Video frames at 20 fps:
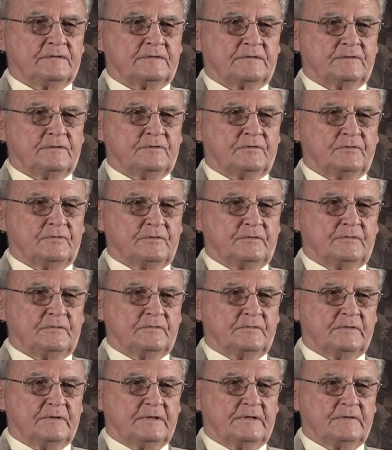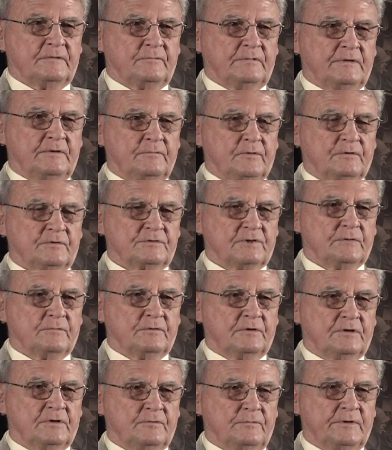So uh, we weren't sure we
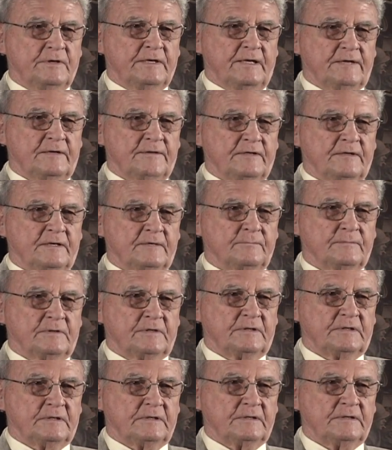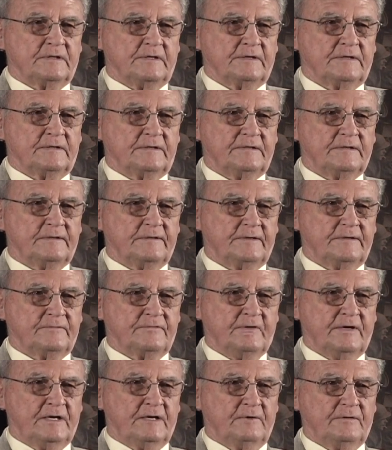were going to win that thing, but uh, it, it
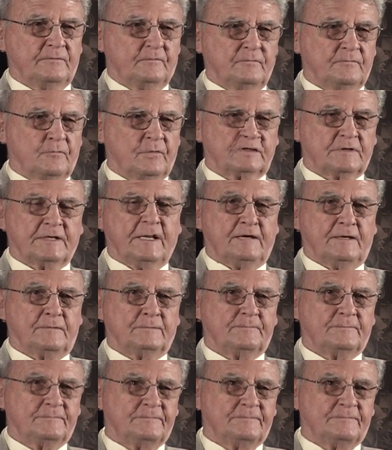finally worked out.